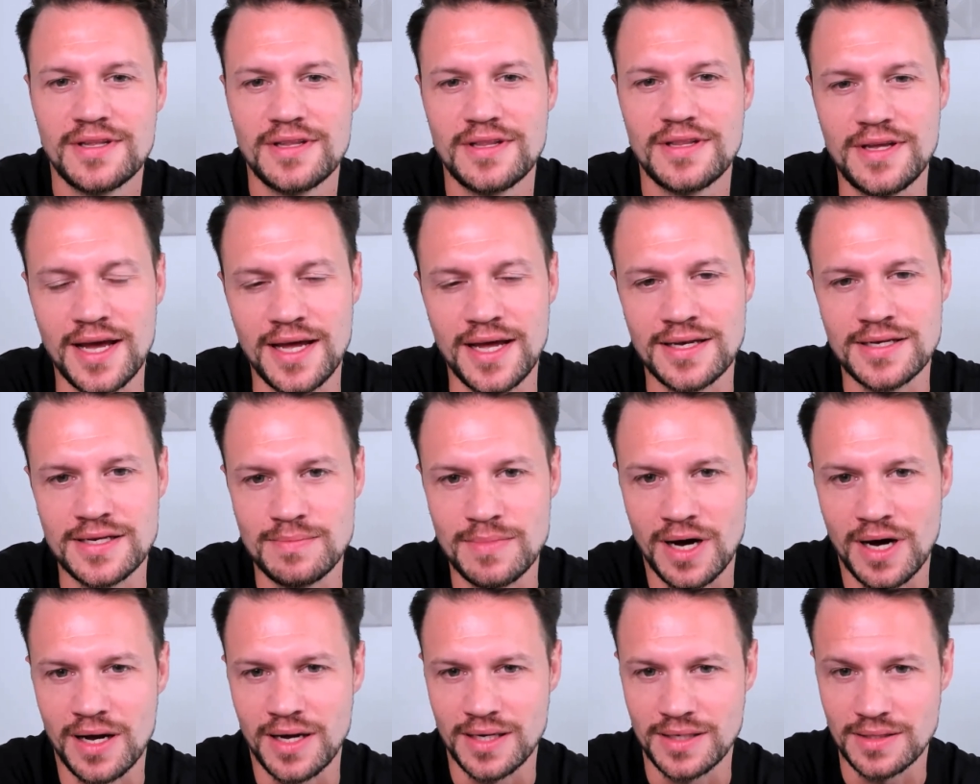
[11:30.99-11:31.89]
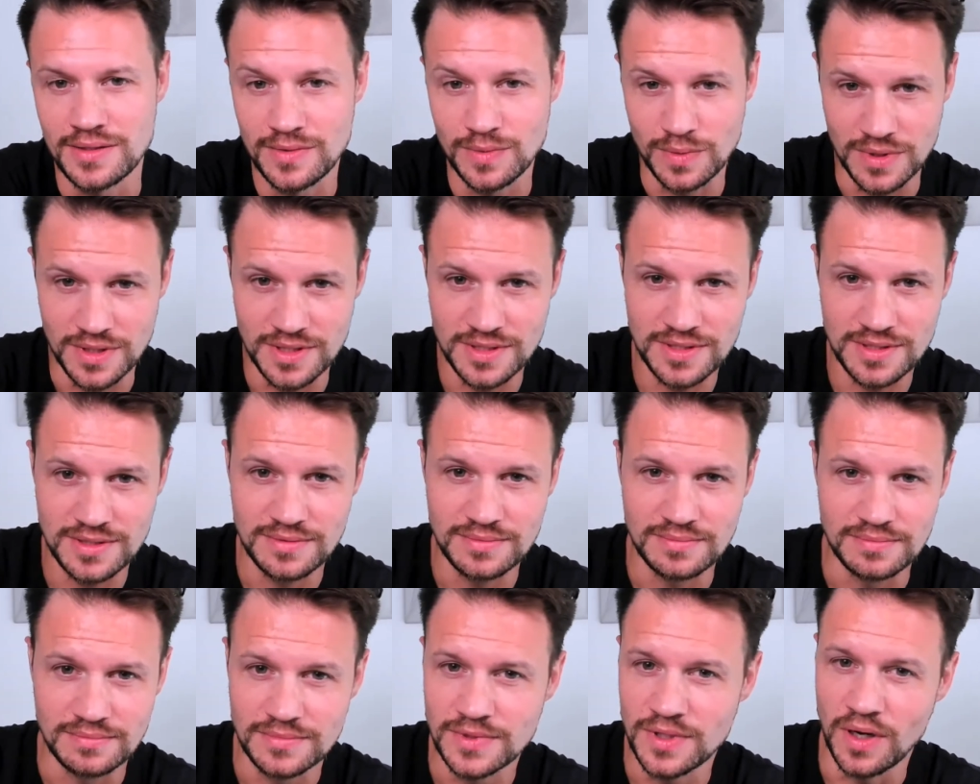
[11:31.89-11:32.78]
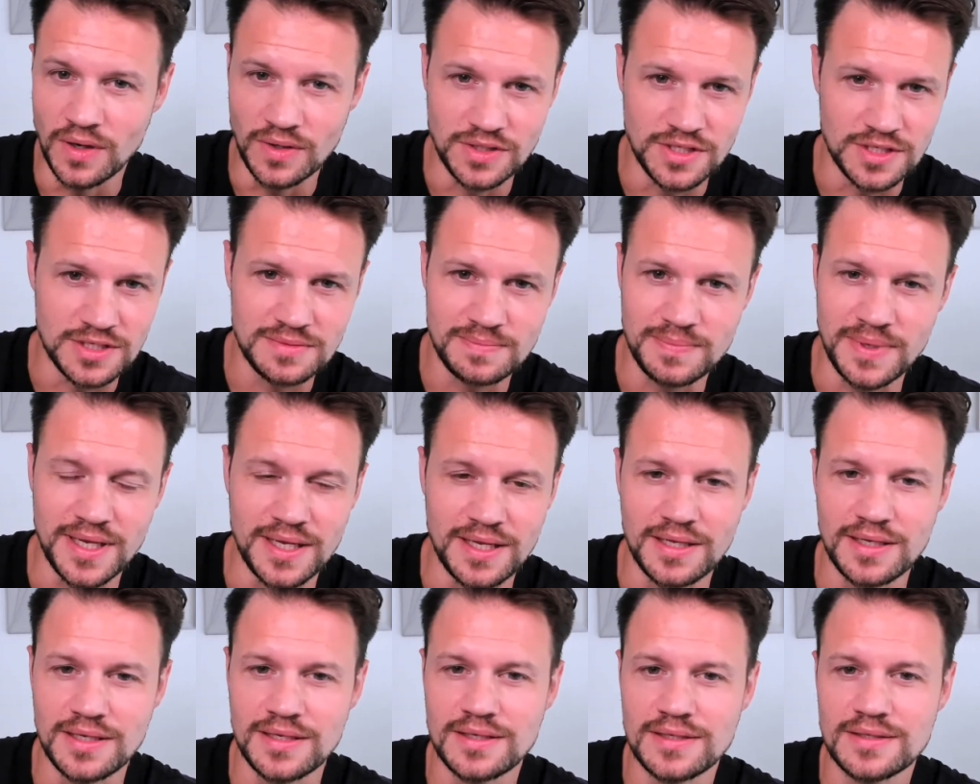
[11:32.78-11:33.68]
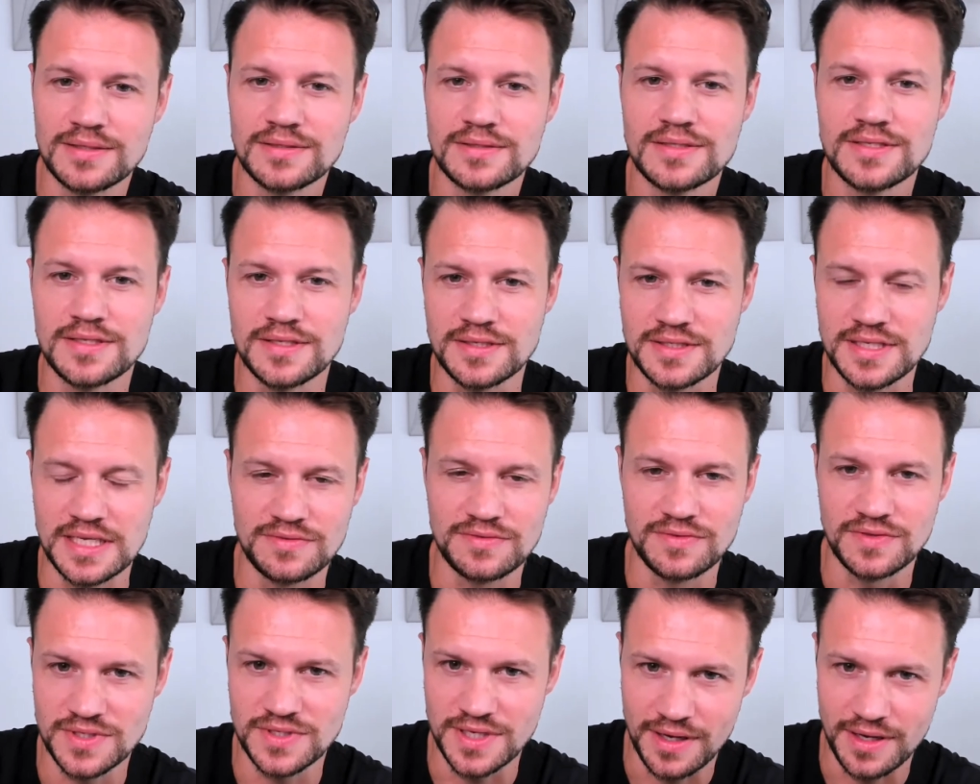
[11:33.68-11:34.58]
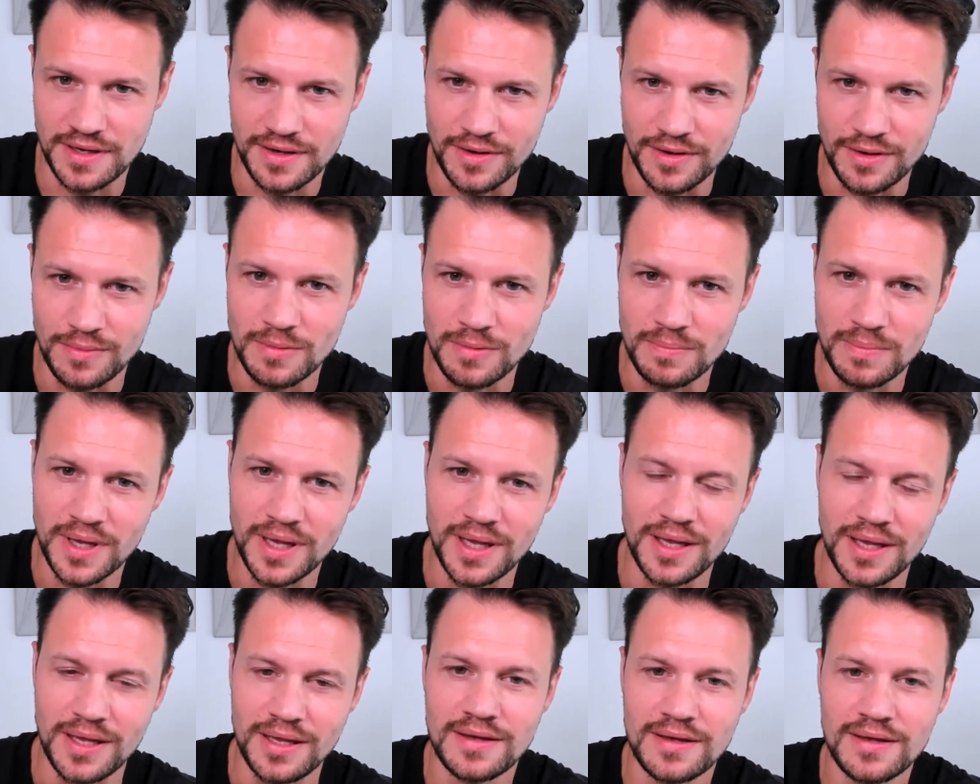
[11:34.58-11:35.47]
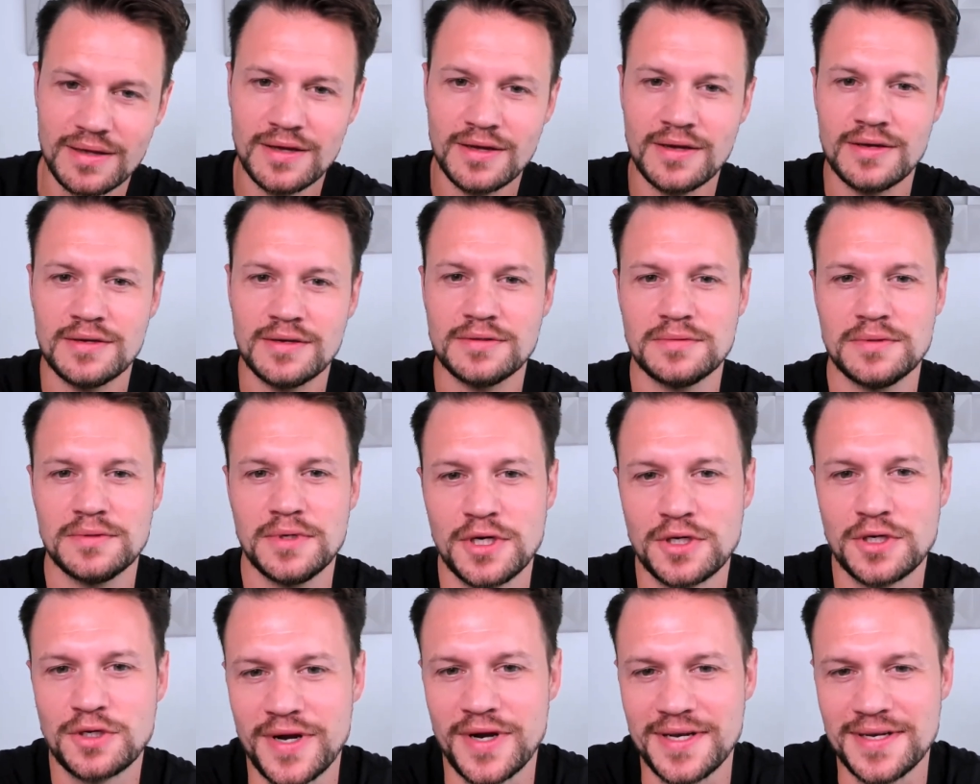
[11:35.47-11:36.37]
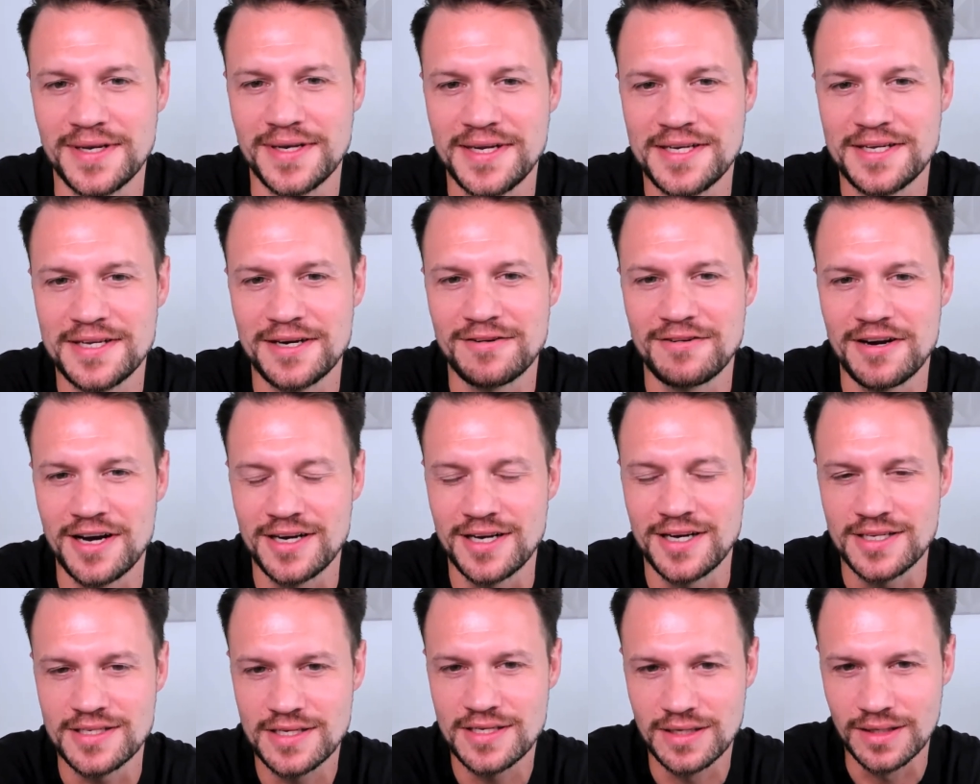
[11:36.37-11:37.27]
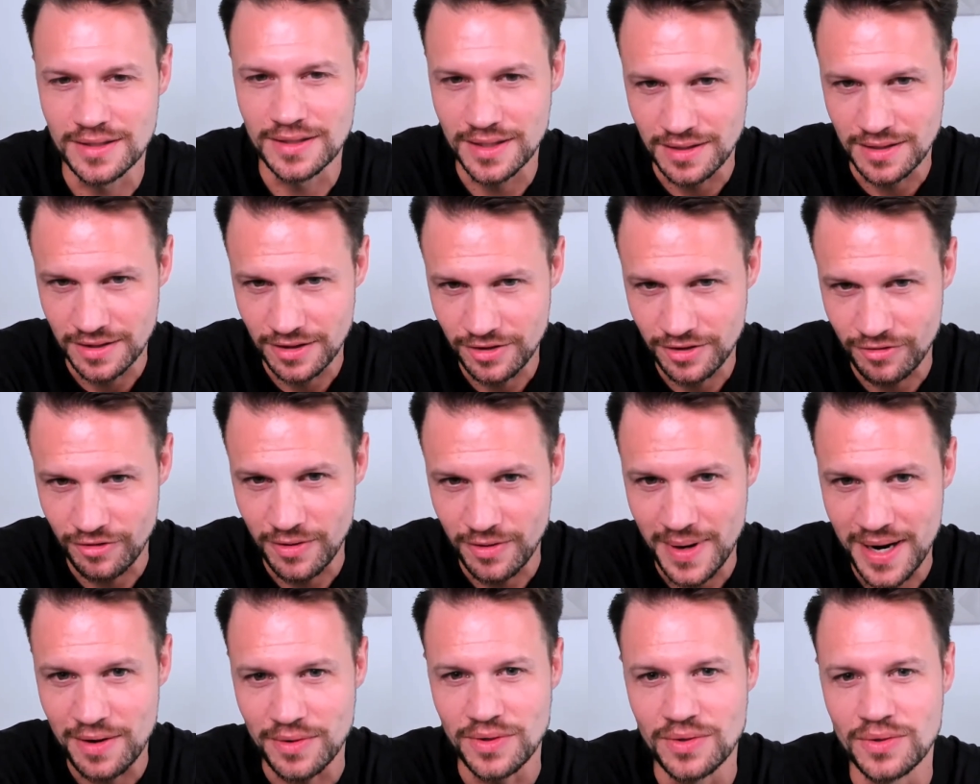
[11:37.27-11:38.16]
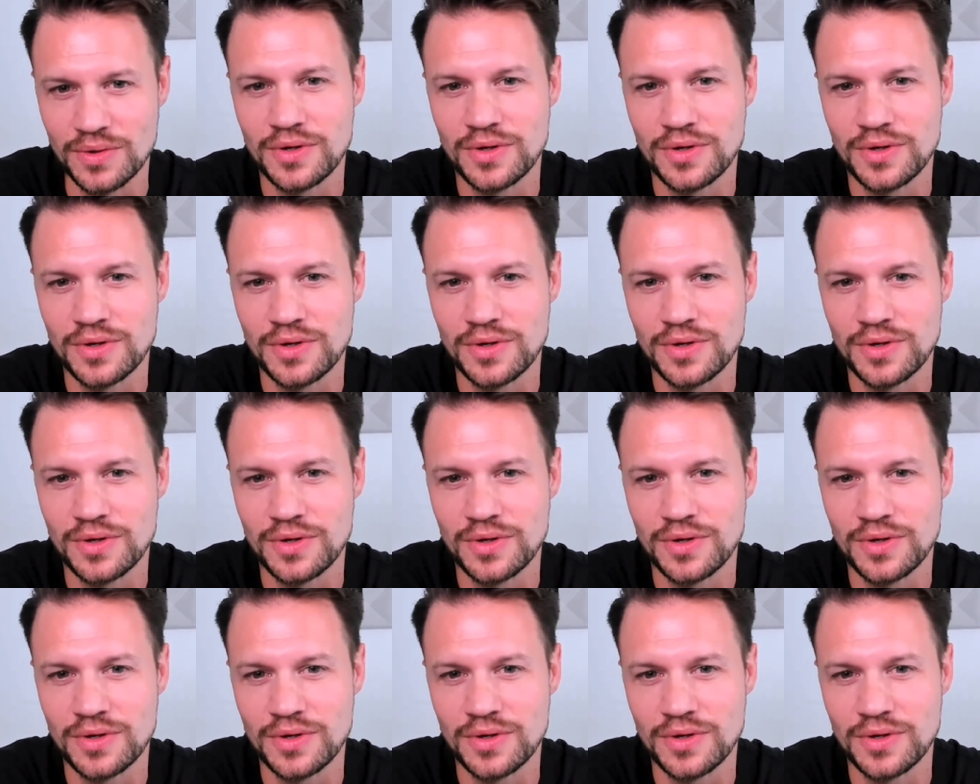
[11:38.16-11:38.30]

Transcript: the end in mind was not just being a successful CIO, but being a great leader. And it's clear that throughout your